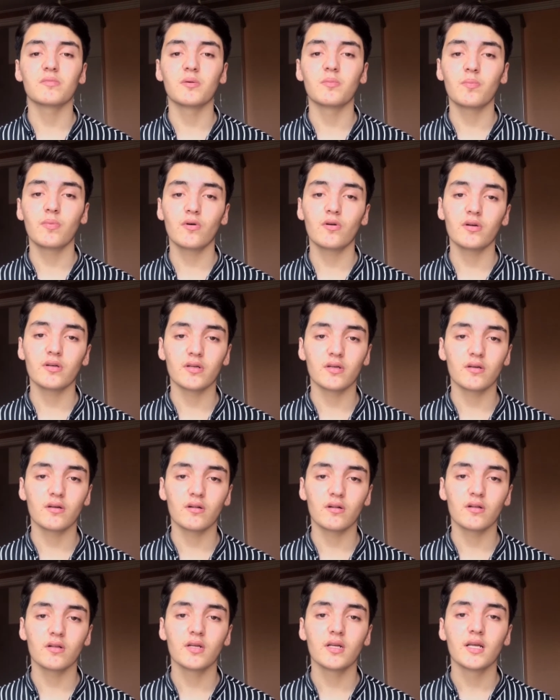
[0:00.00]
the
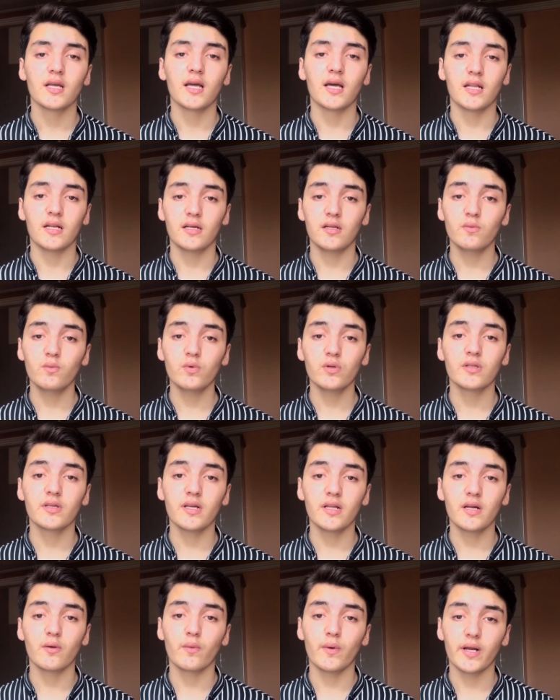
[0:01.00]
particle, and it would
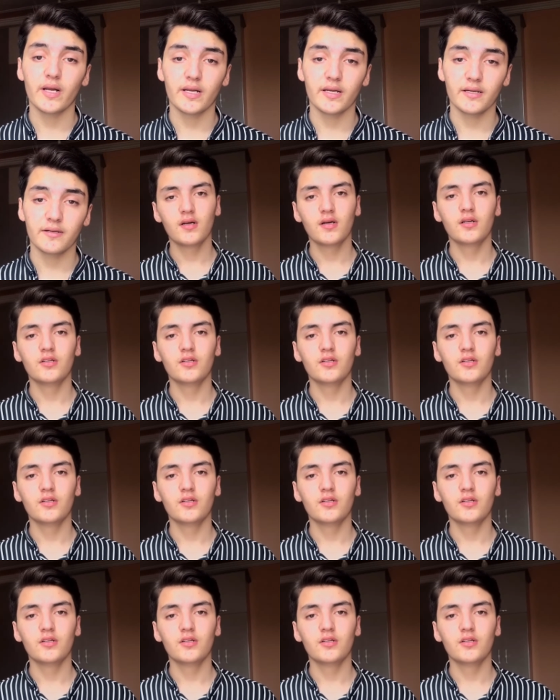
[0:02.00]
get away.